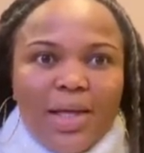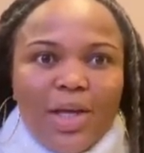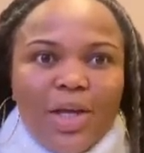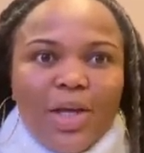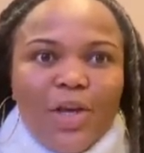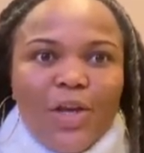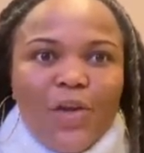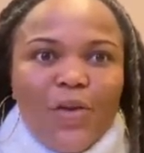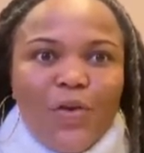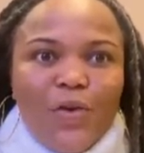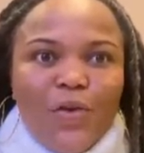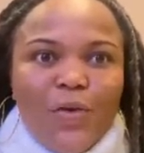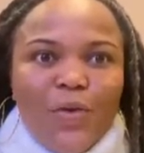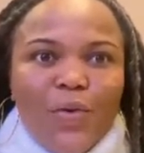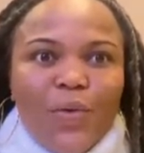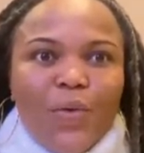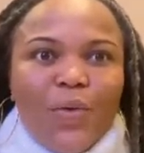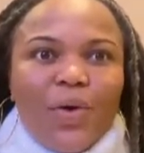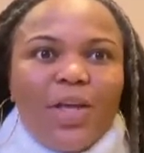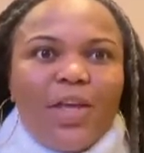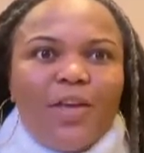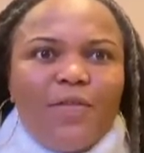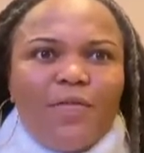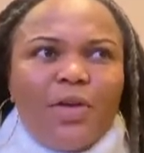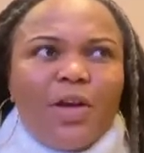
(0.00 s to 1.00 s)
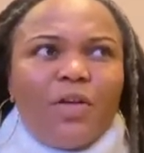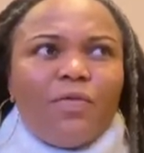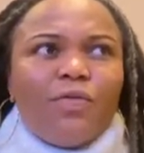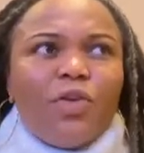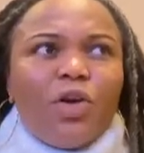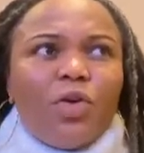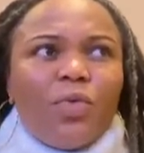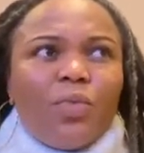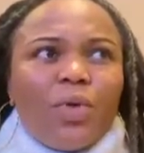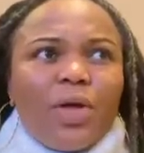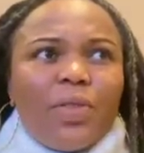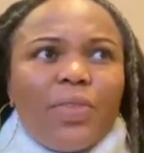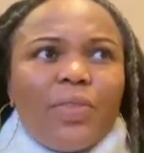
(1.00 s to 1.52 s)
You know, if you have not
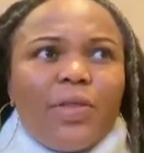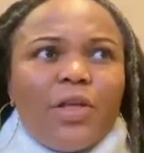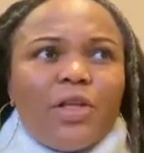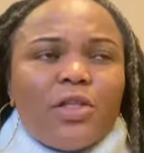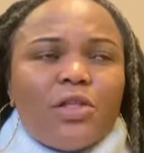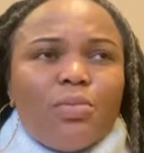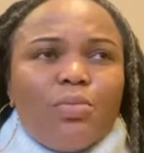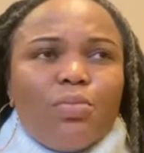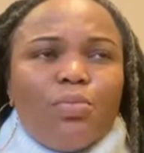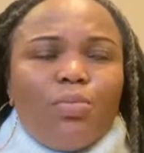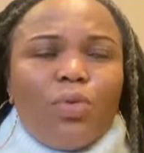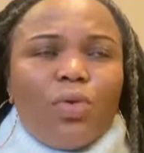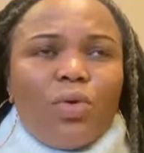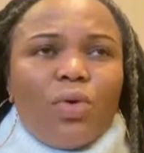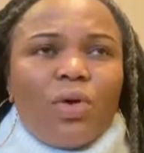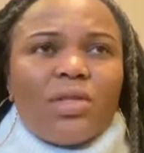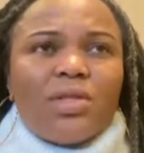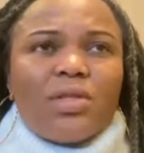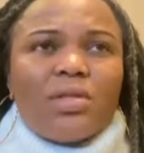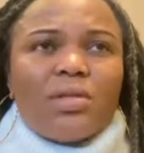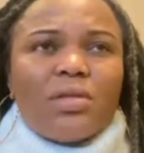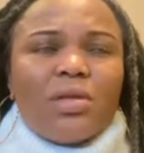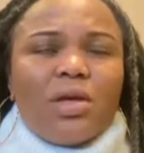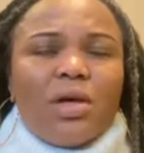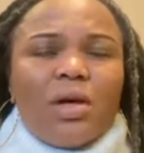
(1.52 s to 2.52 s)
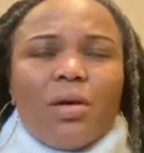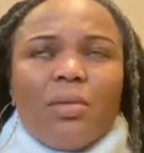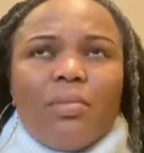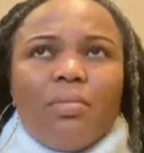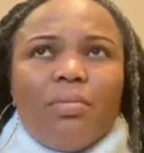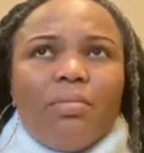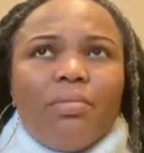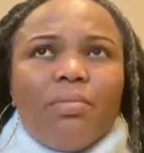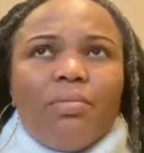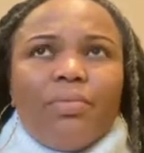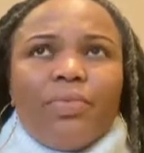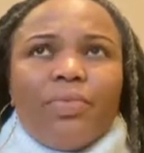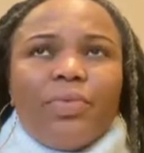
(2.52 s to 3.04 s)
read these books,
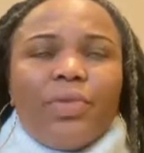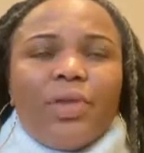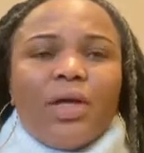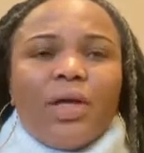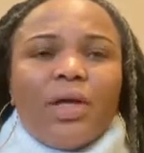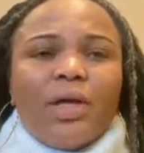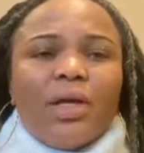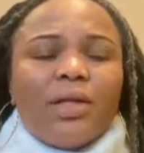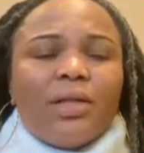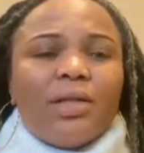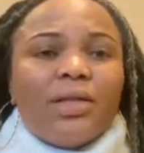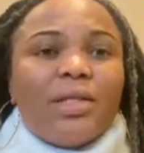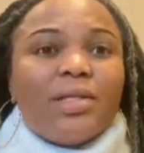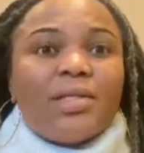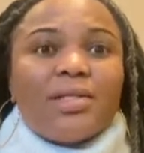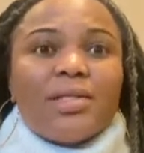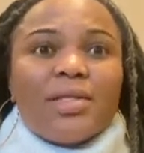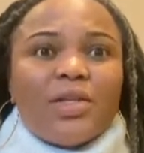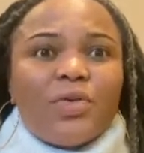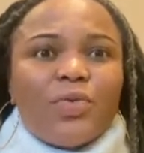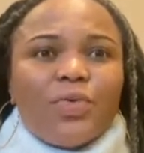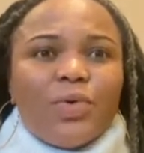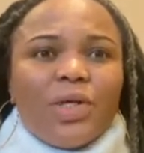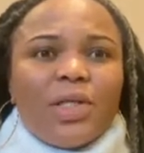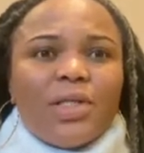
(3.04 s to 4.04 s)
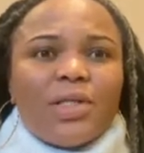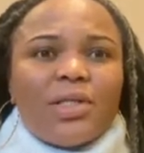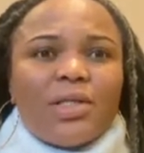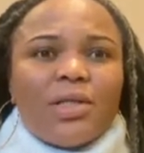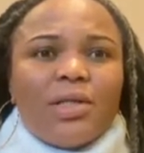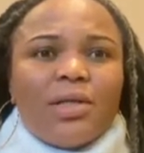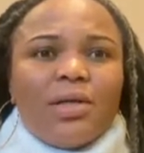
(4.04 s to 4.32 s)
the Secret,